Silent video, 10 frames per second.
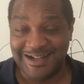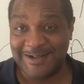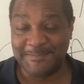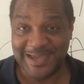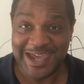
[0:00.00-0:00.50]

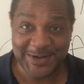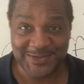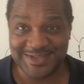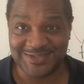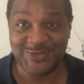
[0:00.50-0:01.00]
um,
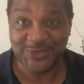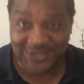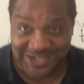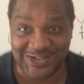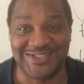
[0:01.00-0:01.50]
areas. You
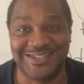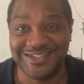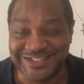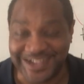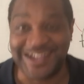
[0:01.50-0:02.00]
got
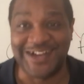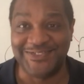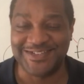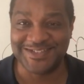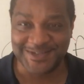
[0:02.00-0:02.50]
to check
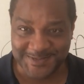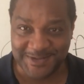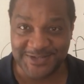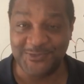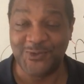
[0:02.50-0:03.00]
out the sales
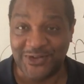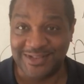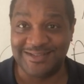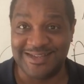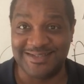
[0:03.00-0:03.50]
page and what
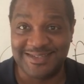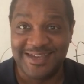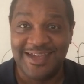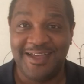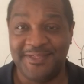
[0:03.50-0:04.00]
this
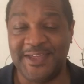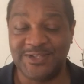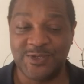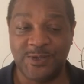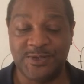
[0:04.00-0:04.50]

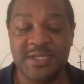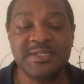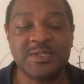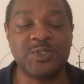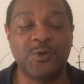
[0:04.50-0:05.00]
thing to do.
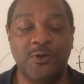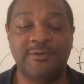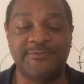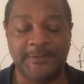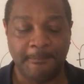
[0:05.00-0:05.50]
These are sort
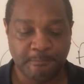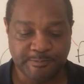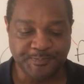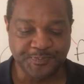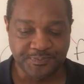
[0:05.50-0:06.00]
of
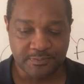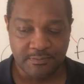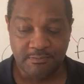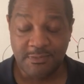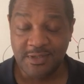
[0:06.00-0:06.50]

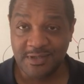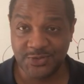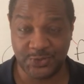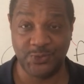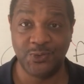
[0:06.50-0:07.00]

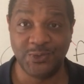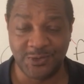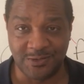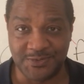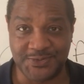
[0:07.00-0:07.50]

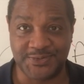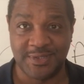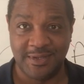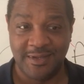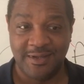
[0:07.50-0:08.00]
tools
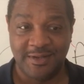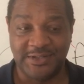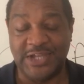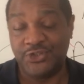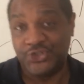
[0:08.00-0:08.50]

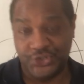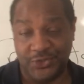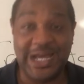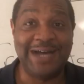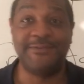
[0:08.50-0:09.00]
that you
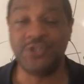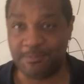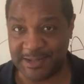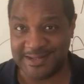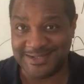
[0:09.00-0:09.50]
should have in
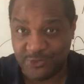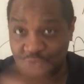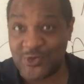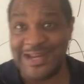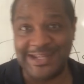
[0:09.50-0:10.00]
your business
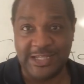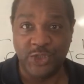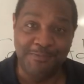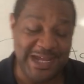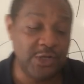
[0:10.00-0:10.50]
ready.
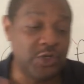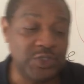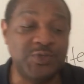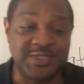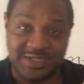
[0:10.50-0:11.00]
You may not
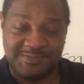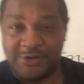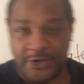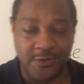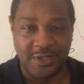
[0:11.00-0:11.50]
use it
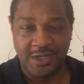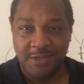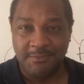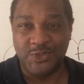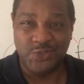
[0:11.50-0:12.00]
tomorrow,
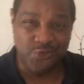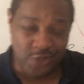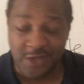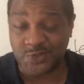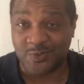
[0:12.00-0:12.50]
but you
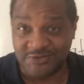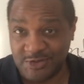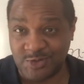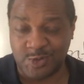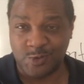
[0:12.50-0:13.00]
know it's one of
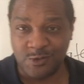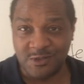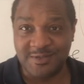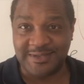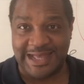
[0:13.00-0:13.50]
those
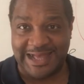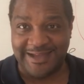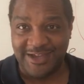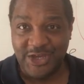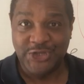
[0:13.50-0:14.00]
tools that
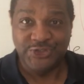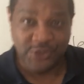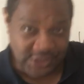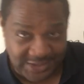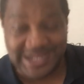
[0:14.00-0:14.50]
you're
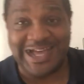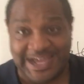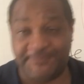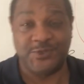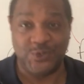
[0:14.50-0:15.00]
gonna
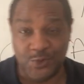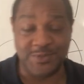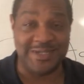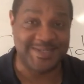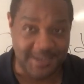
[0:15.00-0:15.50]
have to
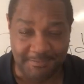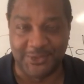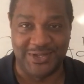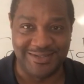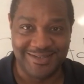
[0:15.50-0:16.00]
use at some
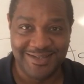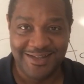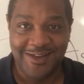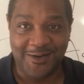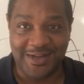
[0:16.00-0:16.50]
point.
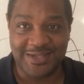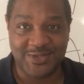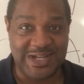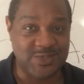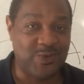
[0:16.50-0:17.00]
Okay,
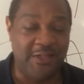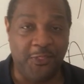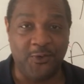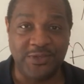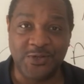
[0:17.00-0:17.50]
so that's why I
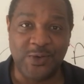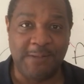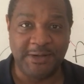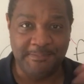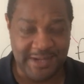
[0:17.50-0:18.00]
thought, you know what,
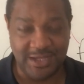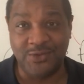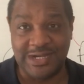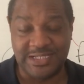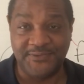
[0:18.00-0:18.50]
I'm gonna make
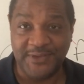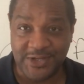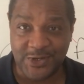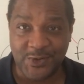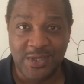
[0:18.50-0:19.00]
you guys a
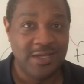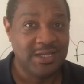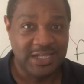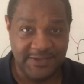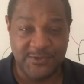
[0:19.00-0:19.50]
video,
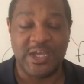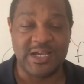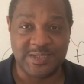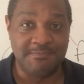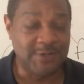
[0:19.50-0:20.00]
give you
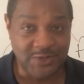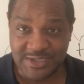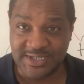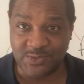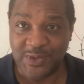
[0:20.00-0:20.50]
guys some
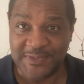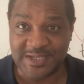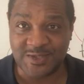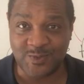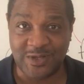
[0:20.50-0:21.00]
bonuses with
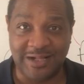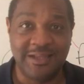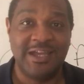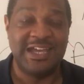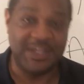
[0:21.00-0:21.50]
this as well.
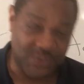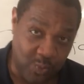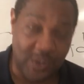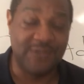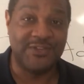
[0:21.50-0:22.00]
It's
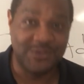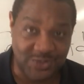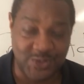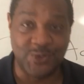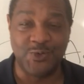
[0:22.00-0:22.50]
one of those
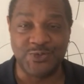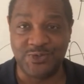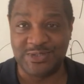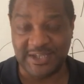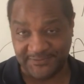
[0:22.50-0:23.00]
tools
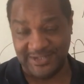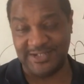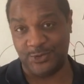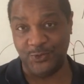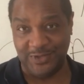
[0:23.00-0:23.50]
you definitely
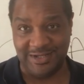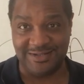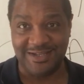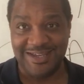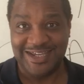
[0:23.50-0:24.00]
do
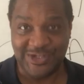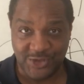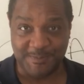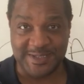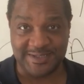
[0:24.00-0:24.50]
need in
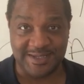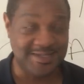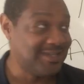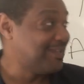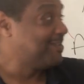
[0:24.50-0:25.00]
your business,